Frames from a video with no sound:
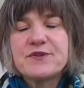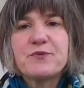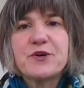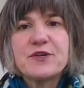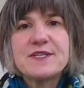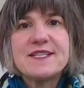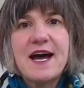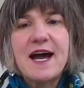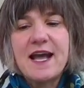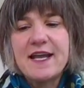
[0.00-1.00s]
the word
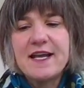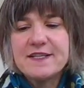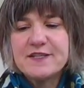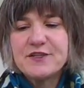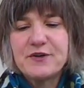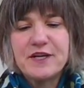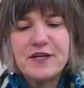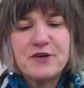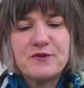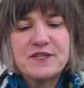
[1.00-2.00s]
die during
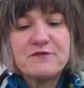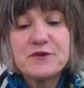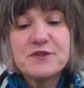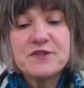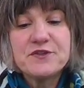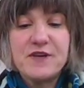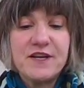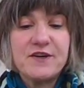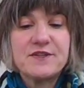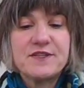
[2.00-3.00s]
Noah's first 3
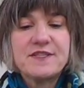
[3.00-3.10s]
years,